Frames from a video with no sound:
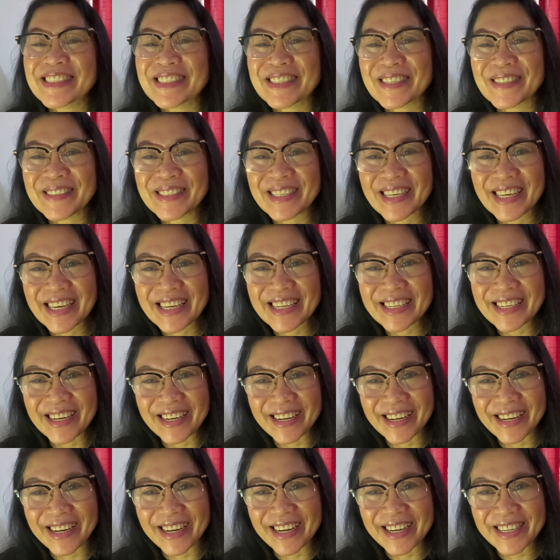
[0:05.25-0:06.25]
Today
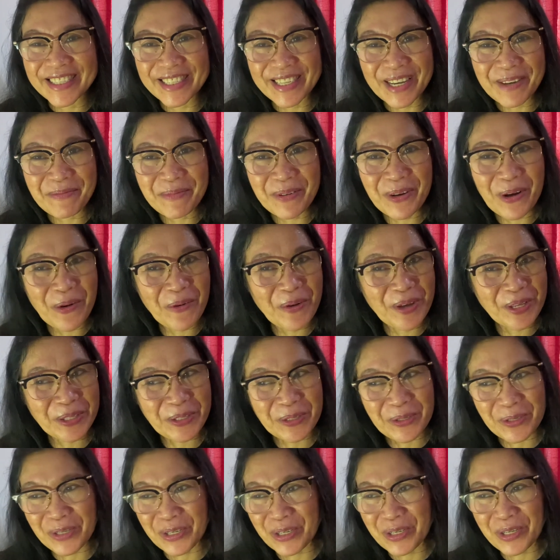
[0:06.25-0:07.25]
guys, I'm going
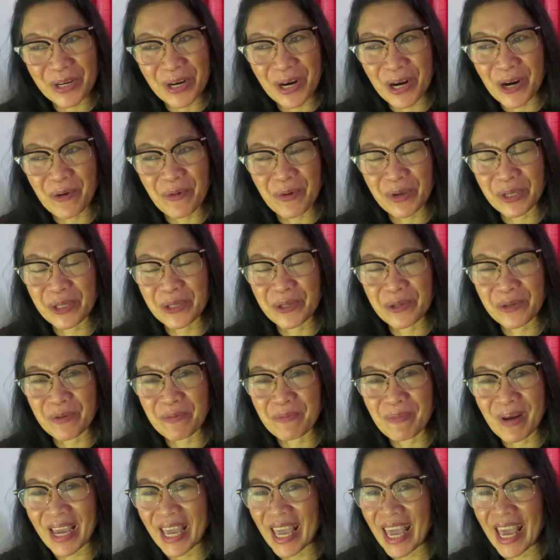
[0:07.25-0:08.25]
to share with you
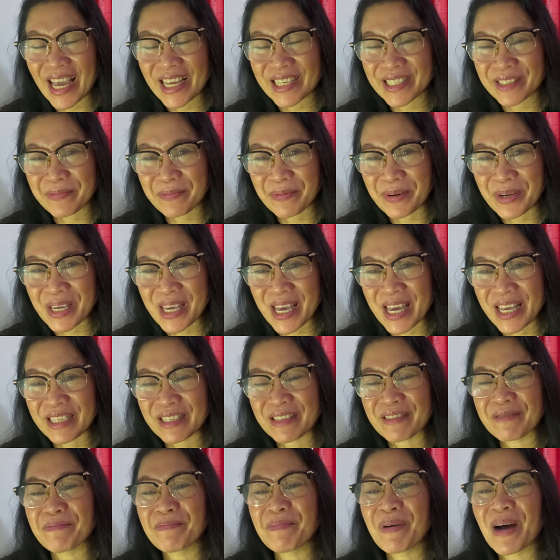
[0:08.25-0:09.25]
my
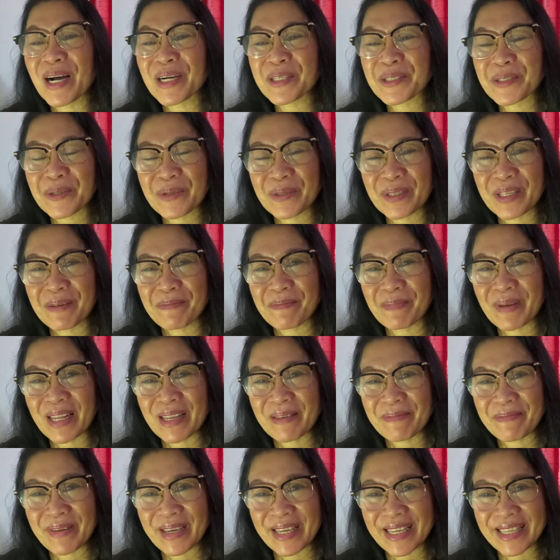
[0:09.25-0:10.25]
experience back to the
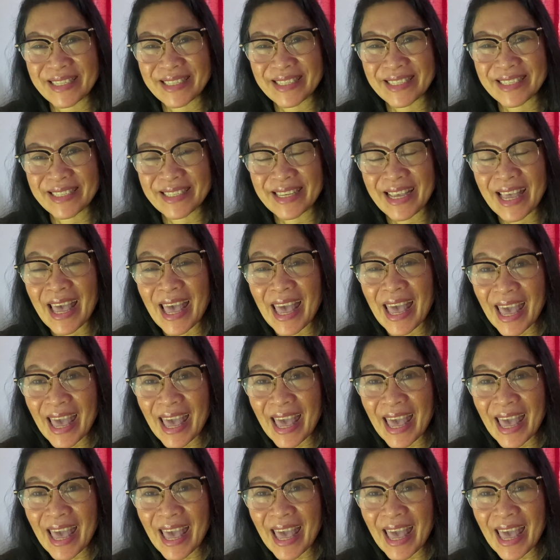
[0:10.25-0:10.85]
Philippines